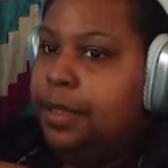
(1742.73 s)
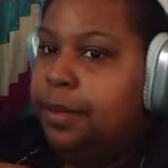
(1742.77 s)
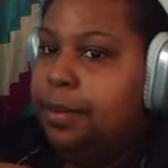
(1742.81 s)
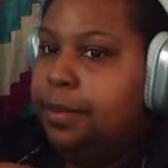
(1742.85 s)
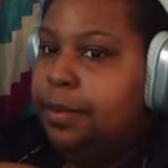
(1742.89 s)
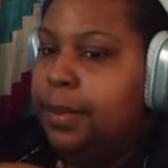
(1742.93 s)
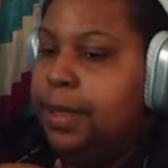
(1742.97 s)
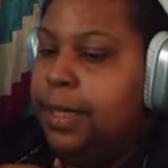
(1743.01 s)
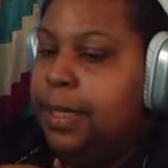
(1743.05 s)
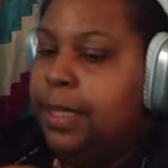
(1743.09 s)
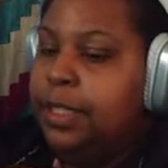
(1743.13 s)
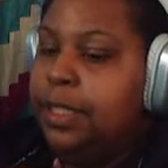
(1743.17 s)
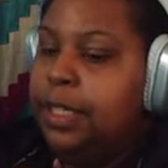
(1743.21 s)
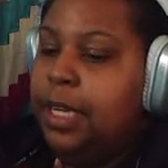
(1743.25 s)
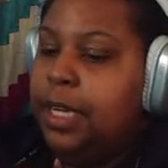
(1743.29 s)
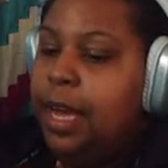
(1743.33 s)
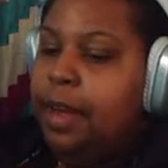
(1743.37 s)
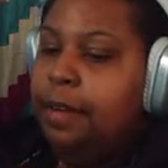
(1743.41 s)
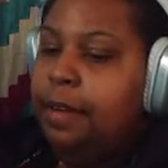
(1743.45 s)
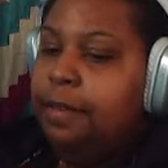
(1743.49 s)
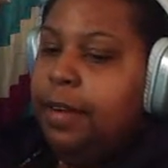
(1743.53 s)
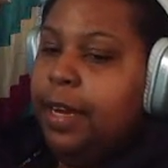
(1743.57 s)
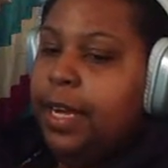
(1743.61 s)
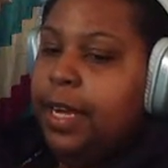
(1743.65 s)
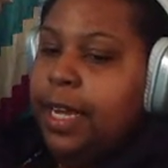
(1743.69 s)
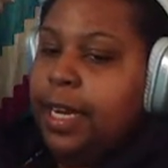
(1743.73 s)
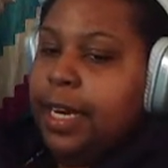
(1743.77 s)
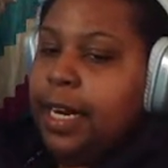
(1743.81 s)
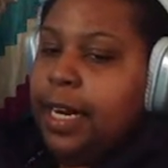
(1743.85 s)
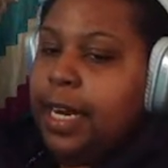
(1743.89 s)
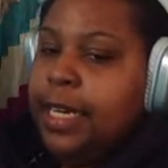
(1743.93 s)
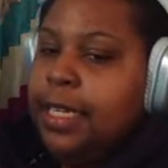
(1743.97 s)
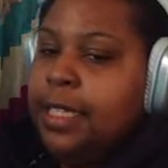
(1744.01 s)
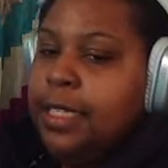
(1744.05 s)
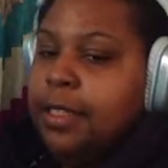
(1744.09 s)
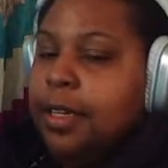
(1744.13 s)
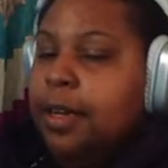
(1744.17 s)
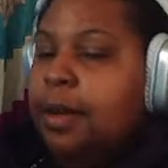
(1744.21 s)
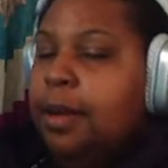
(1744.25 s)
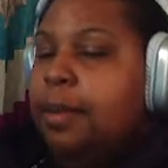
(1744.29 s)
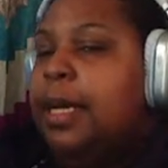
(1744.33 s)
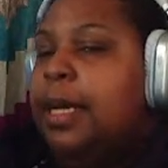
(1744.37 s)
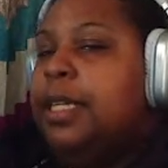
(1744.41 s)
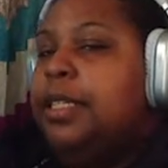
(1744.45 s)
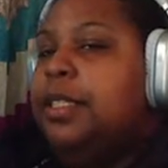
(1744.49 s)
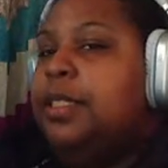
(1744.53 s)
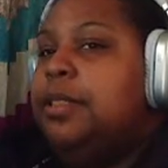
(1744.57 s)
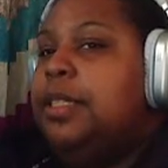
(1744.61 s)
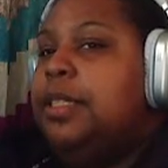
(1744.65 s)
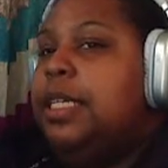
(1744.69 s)
which I've read. I still go
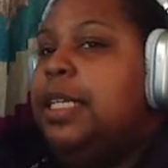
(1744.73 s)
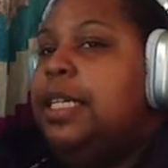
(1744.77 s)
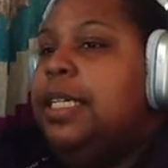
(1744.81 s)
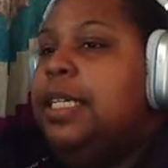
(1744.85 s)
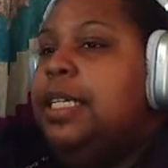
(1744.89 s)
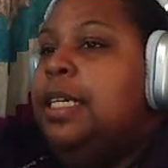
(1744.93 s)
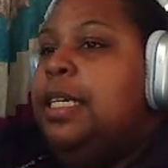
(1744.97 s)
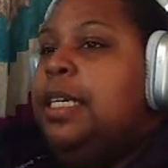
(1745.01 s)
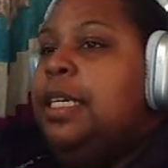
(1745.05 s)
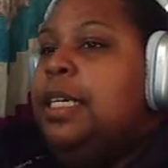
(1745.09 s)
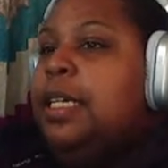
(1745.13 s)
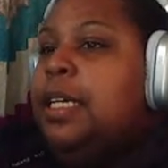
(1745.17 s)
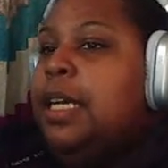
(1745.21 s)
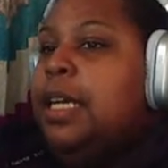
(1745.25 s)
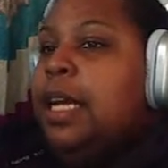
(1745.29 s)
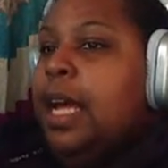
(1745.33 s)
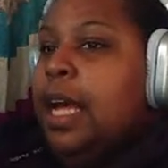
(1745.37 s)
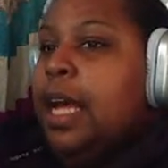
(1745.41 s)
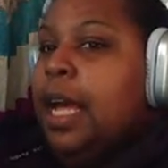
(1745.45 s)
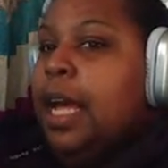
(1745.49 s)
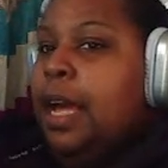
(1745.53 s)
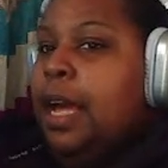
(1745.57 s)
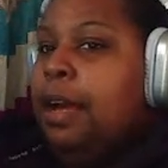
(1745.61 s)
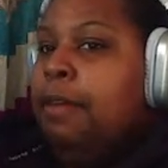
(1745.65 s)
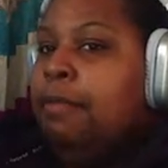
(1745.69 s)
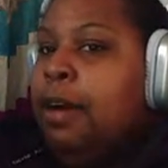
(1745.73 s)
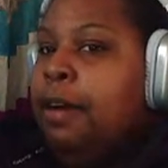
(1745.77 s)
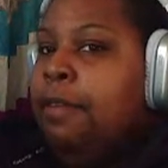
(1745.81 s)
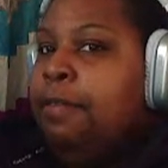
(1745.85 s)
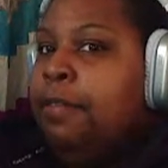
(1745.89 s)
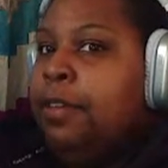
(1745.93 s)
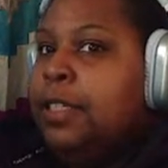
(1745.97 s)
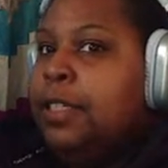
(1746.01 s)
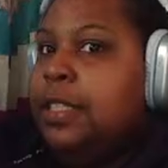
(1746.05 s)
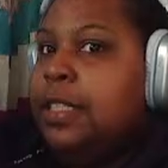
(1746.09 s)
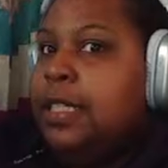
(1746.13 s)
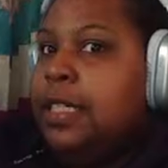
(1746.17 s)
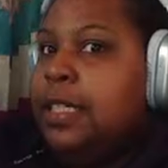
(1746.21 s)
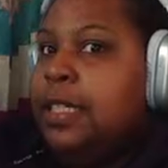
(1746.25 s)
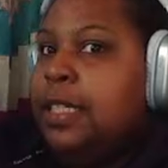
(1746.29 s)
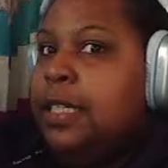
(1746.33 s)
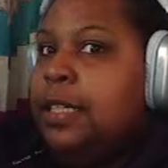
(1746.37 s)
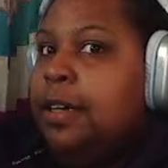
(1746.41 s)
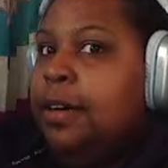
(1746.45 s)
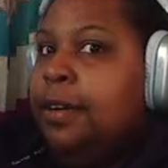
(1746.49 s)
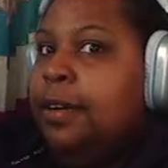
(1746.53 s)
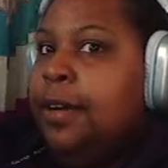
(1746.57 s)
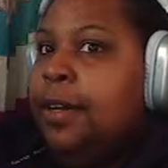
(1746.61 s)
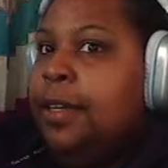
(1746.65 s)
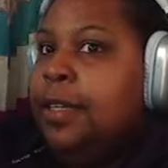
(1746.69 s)
back to it and reference it
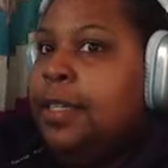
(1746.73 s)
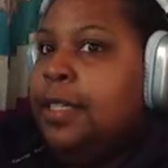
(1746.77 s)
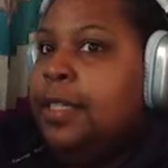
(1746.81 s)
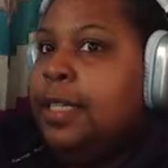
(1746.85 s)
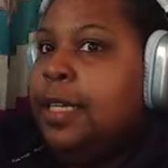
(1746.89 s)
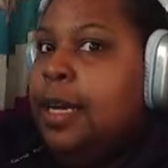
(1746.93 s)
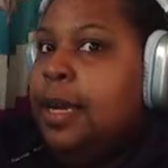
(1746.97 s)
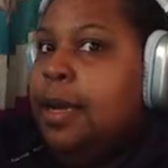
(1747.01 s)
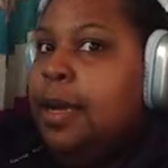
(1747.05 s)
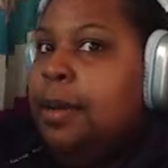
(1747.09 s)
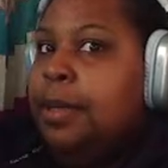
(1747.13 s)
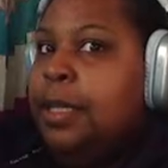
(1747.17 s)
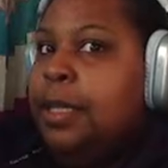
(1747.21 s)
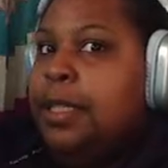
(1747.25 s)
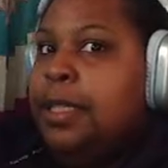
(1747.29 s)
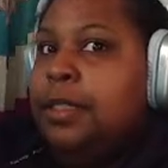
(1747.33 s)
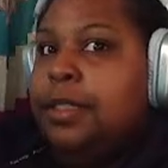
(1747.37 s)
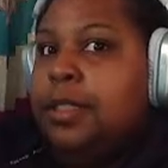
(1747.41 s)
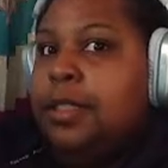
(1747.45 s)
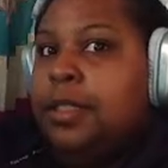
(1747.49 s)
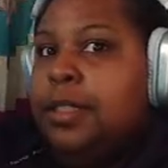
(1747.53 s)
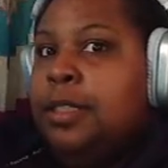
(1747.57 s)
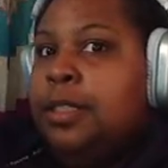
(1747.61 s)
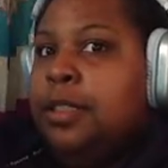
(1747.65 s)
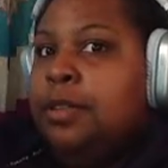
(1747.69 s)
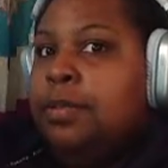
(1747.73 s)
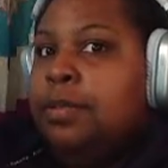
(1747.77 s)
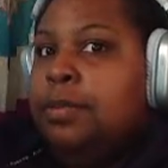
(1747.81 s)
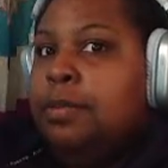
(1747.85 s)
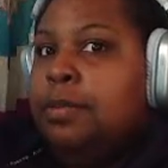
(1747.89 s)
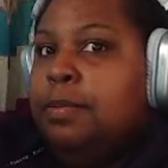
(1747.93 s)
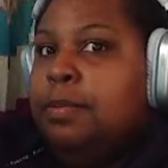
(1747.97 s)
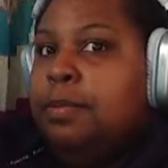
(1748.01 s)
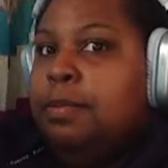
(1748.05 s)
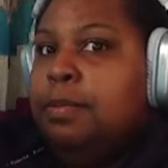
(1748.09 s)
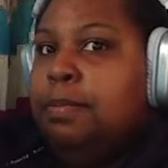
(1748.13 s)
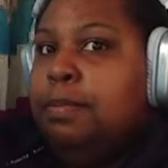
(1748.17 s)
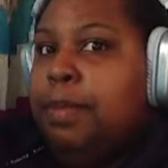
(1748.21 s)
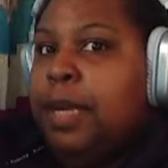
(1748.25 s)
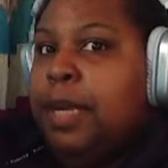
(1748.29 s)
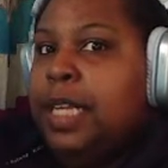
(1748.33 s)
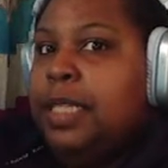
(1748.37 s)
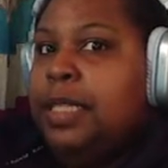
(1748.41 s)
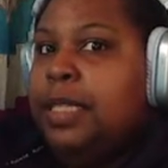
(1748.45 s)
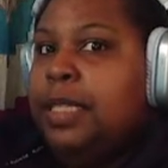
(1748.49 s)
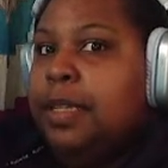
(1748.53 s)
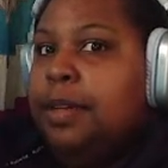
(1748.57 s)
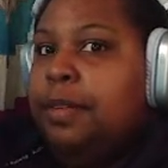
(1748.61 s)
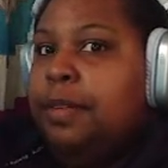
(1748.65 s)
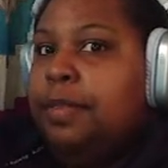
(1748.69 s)
all the time. It's used
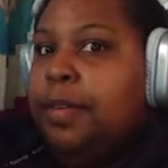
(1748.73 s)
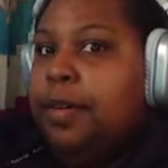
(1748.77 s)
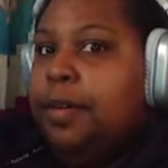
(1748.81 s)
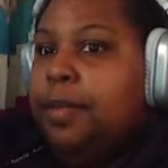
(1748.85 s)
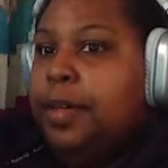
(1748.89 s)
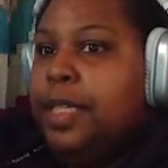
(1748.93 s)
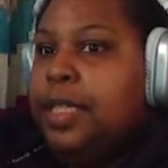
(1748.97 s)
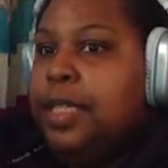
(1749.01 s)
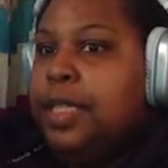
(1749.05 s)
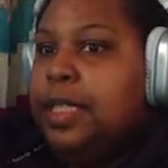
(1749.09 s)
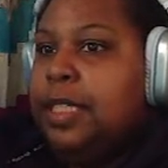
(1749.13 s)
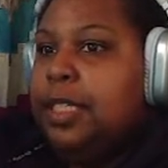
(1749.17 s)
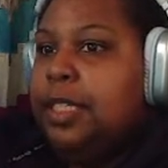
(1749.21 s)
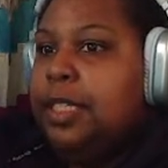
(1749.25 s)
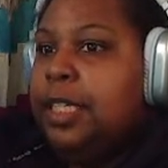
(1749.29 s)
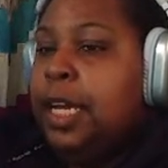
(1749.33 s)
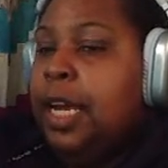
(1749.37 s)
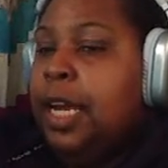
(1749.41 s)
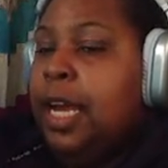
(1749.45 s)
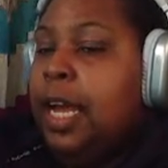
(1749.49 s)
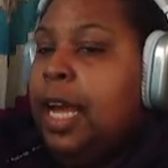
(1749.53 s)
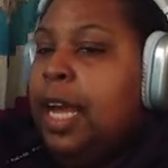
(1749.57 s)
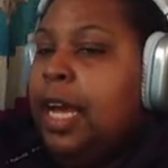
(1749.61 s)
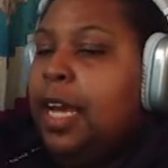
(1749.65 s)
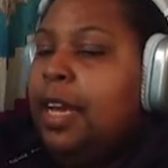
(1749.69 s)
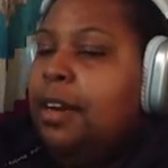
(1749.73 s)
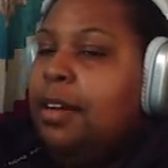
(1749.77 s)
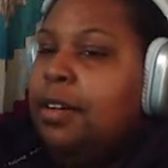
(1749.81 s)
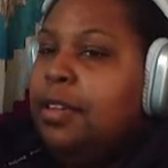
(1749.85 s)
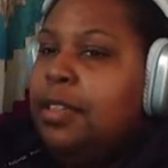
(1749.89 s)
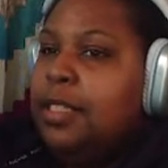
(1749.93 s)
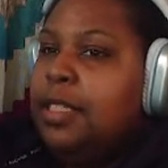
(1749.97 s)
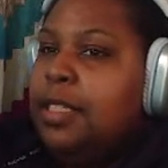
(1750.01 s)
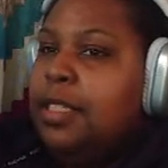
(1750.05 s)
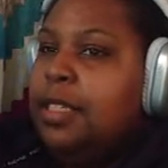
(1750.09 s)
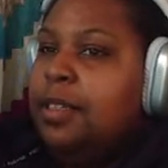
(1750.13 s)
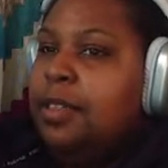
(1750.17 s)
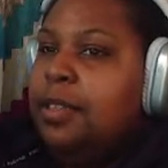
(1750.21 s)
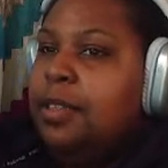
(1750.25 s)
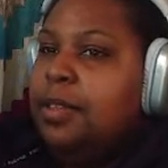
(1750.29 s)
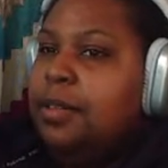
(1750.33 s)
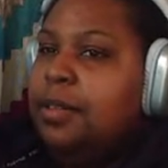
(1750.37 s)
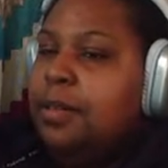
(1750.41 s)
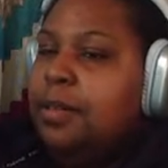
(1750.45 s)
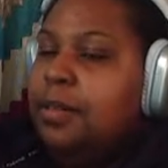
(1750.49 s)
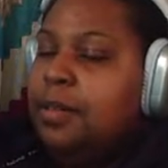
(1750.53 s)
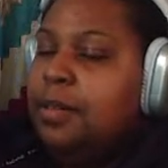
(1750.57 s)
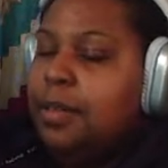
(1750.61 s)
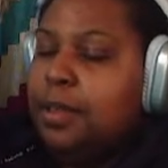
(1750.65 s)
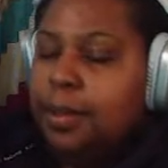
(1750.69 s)
basically for research. And also,
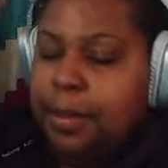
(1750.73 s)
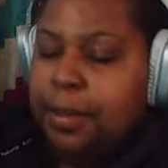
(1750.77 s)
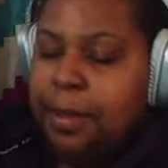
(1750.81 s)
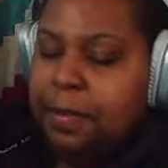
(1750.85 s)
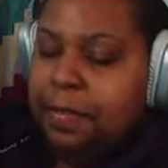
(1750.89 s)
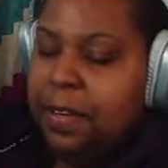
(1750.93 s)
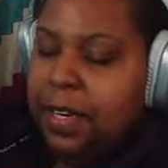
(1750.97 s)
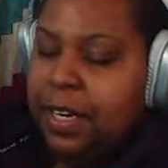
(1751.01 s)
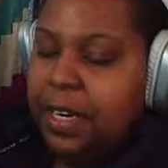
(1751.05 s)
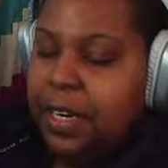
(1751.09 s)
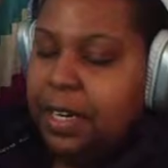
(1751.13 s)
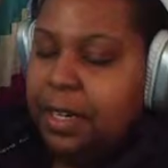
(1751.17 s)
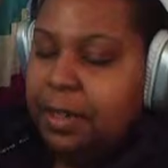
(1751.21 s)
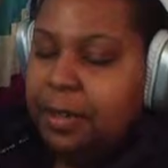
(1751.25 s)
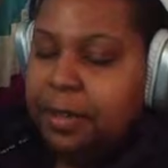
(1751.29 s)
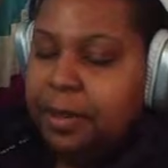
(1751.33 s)
to be fair,